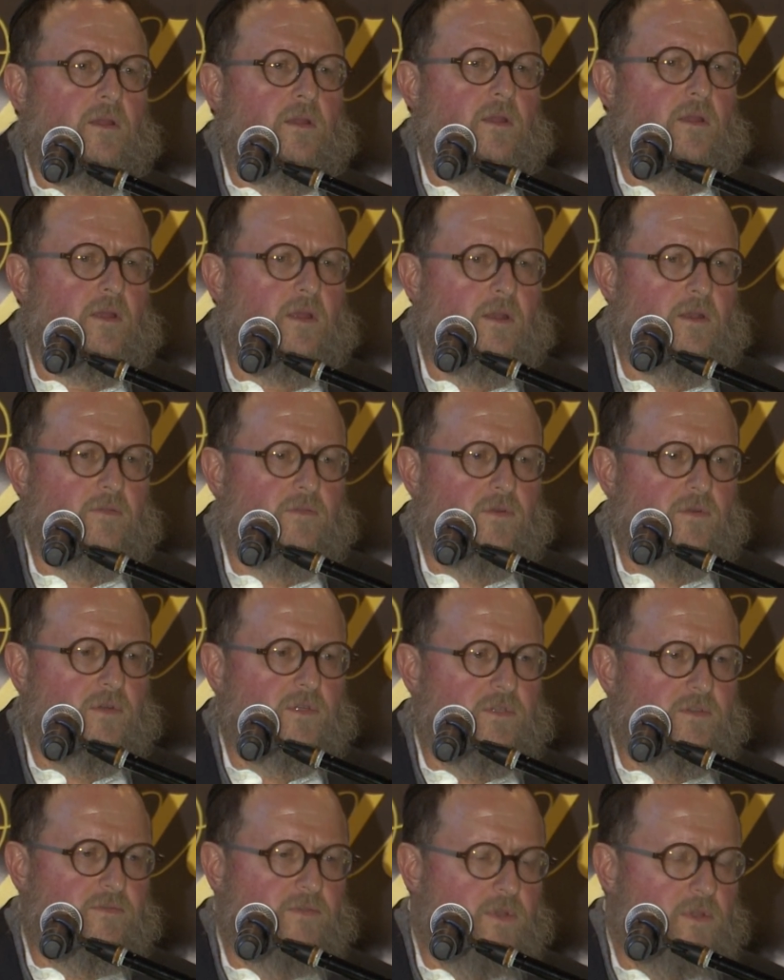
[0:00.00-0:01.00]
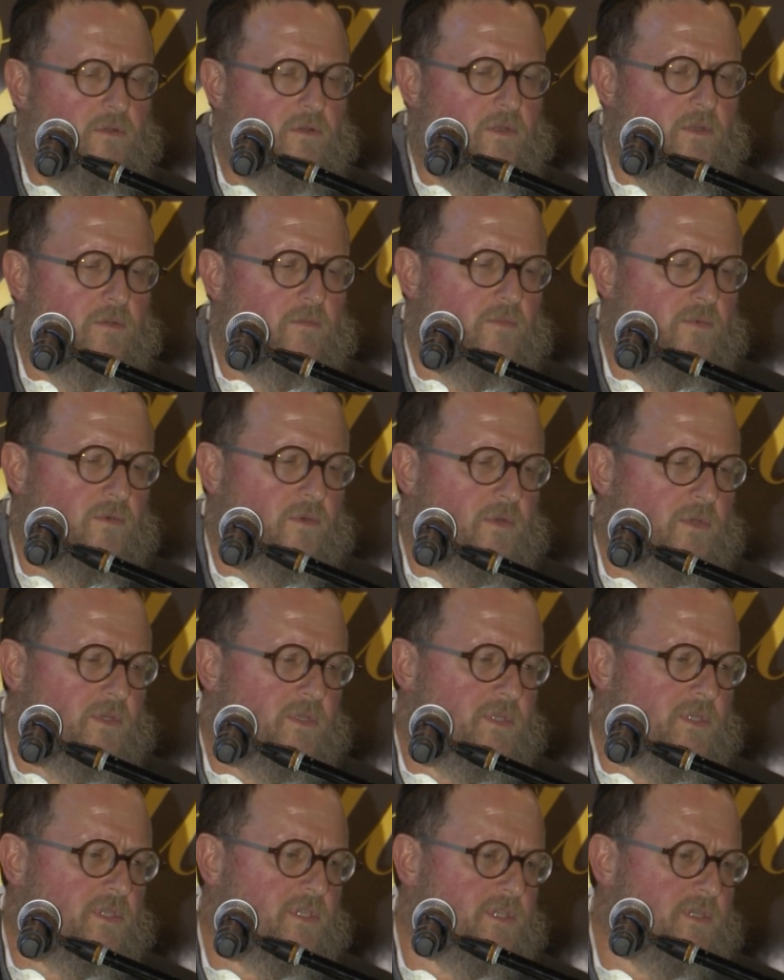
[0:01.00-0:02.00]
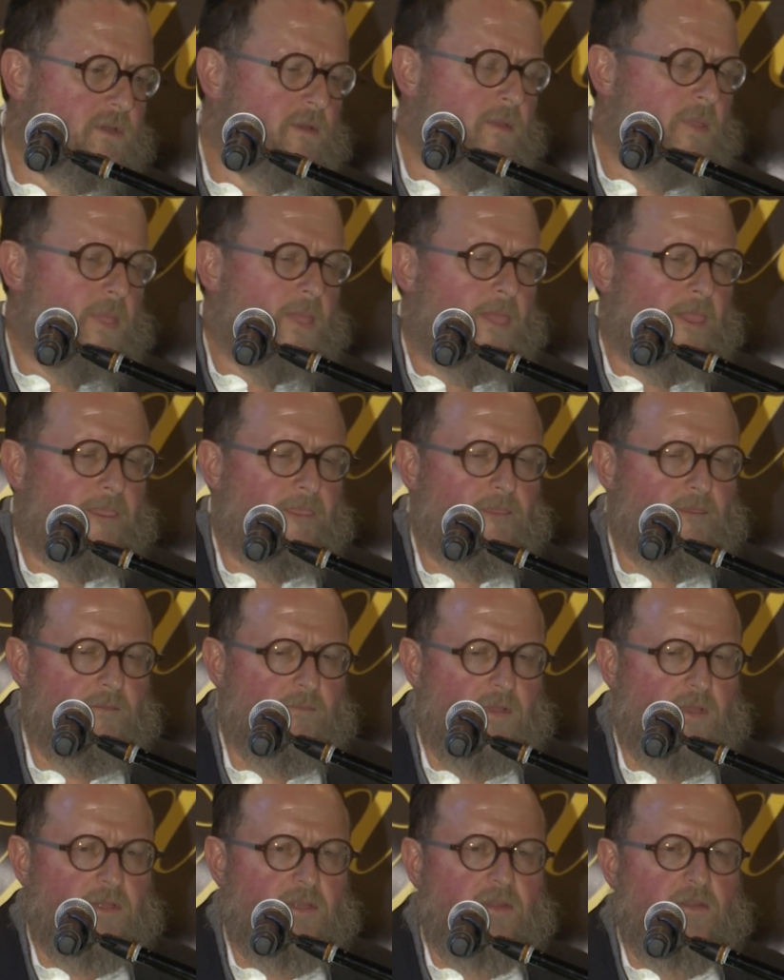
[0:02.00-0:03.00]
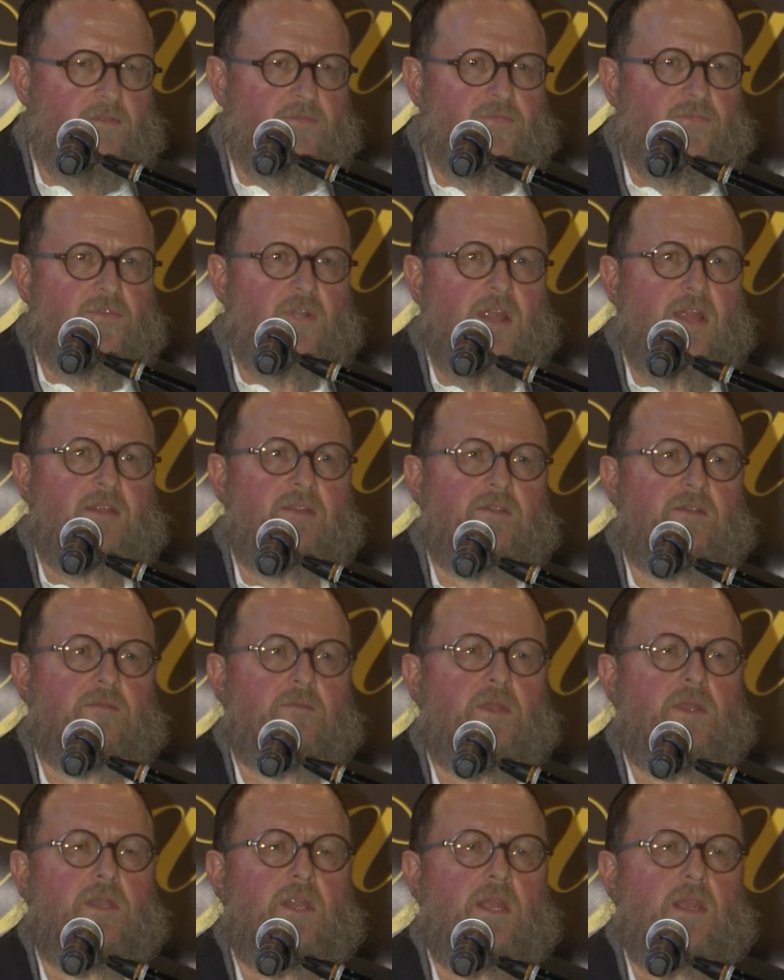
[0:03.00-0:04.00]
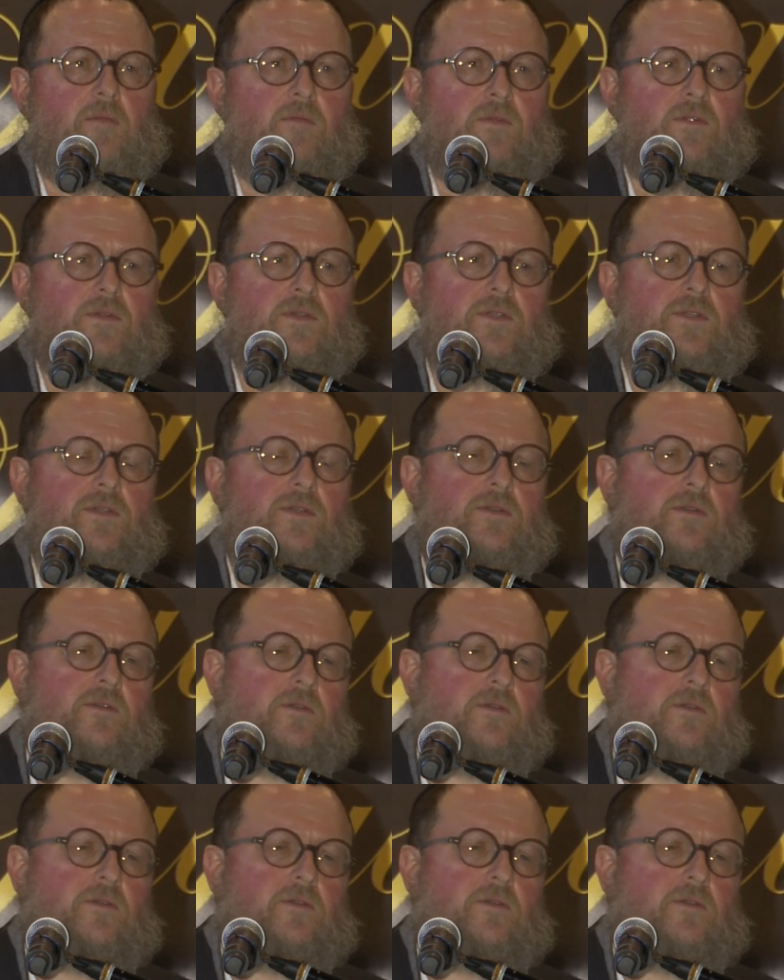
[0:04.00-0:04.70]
and of course of equal importance, to my dear friends, my neighbors,